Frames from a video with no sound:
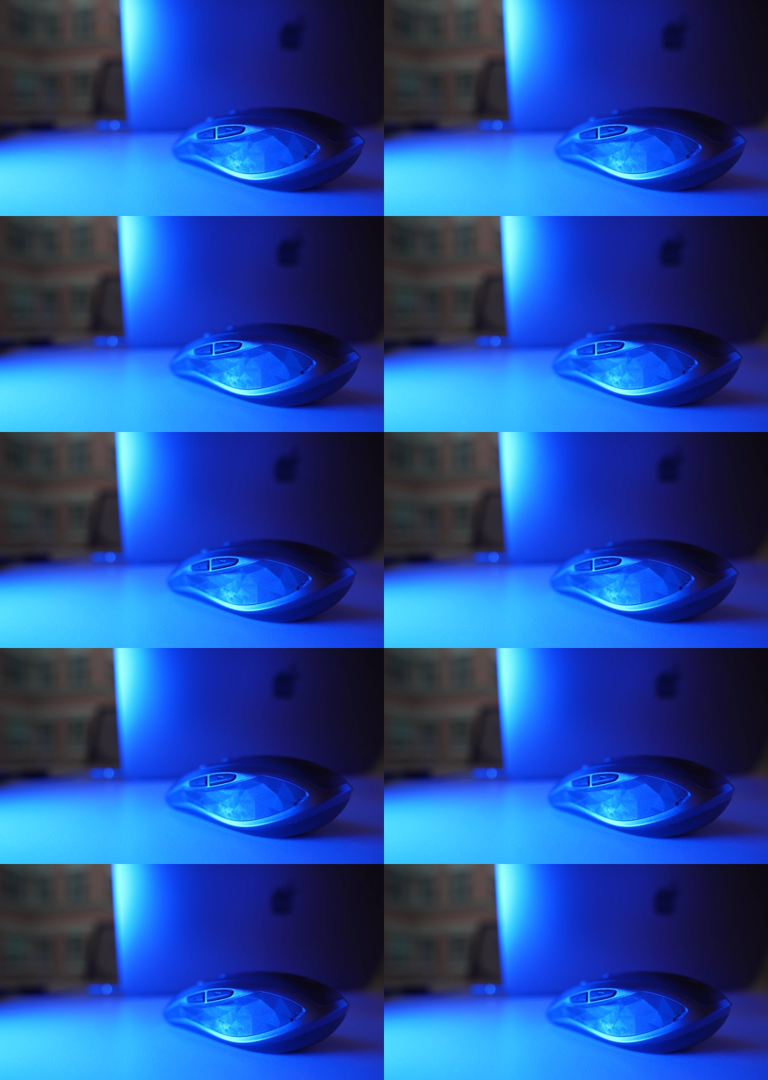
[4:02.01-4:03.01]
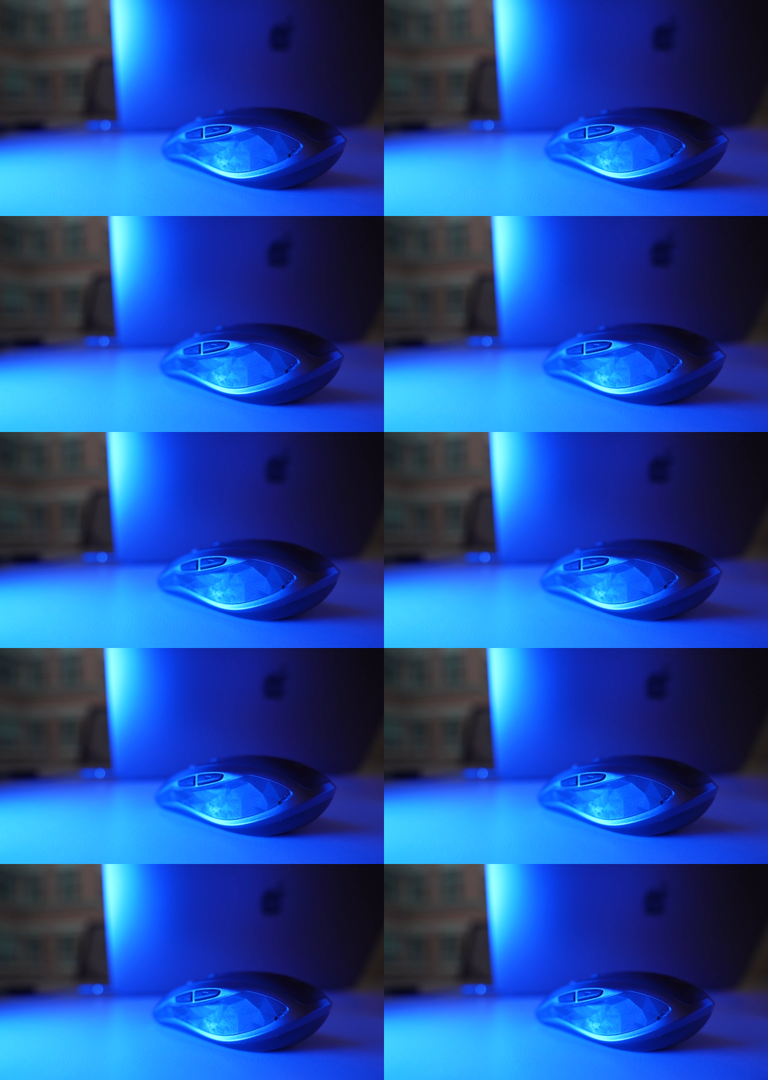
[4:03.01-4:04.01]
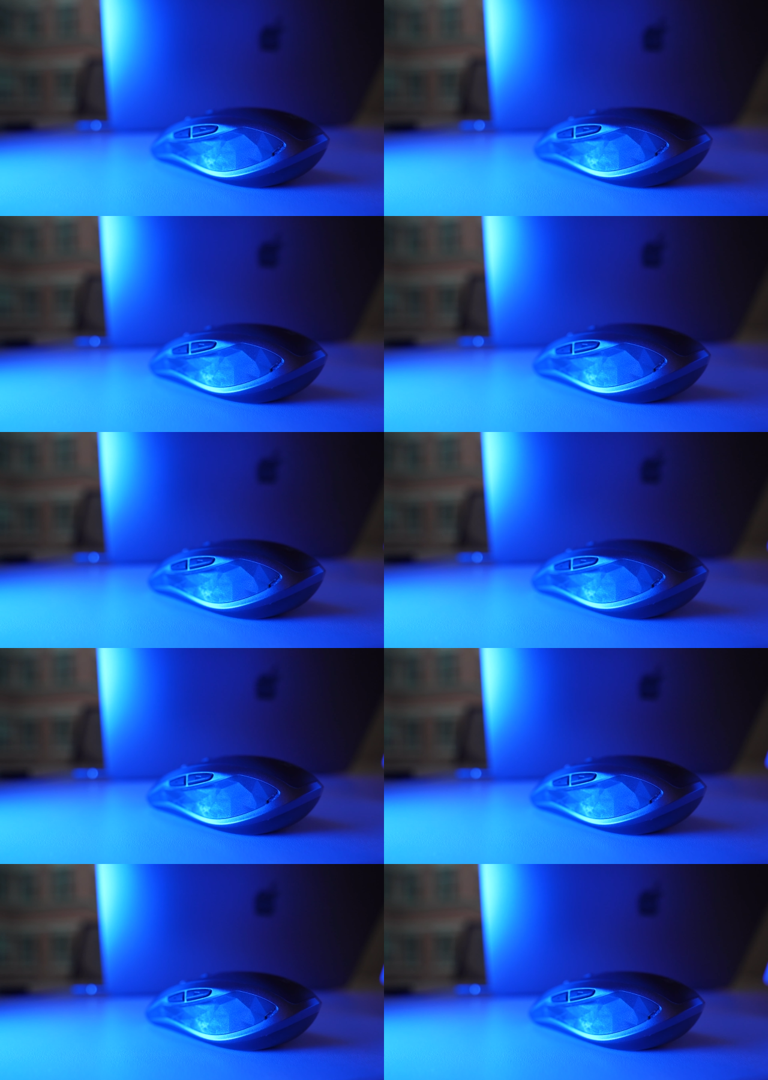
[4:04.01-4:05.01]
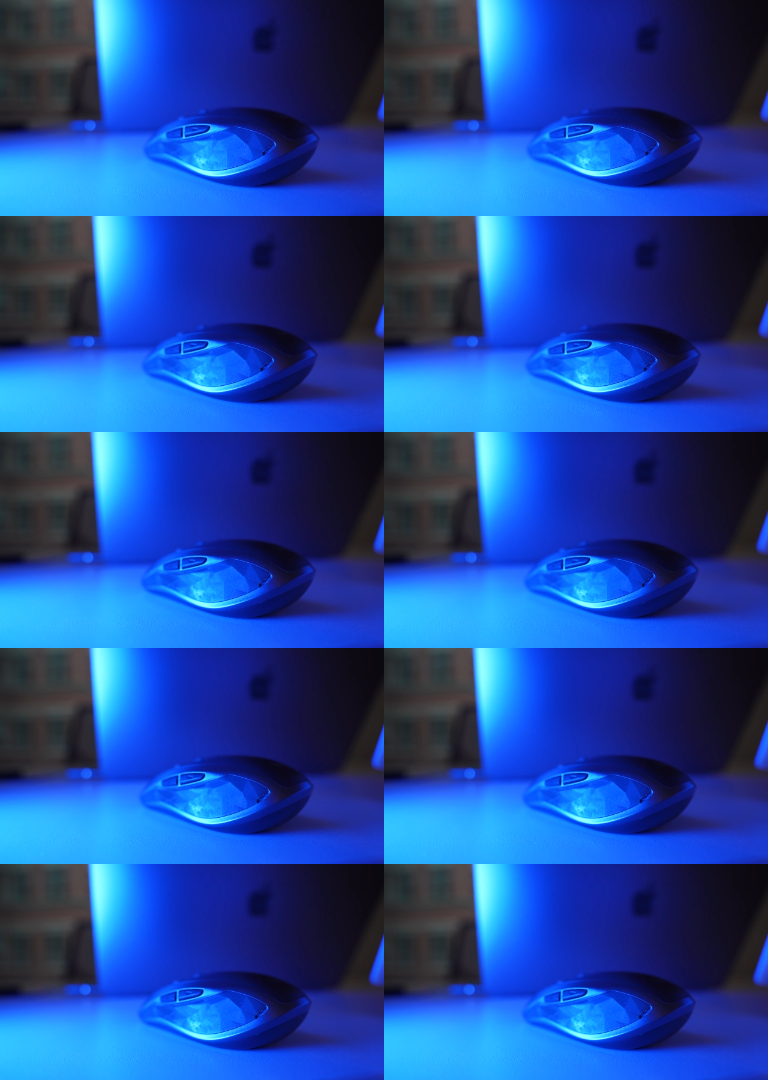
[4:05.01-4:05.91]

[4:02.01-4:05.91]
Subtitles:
[unreadable: no face in view]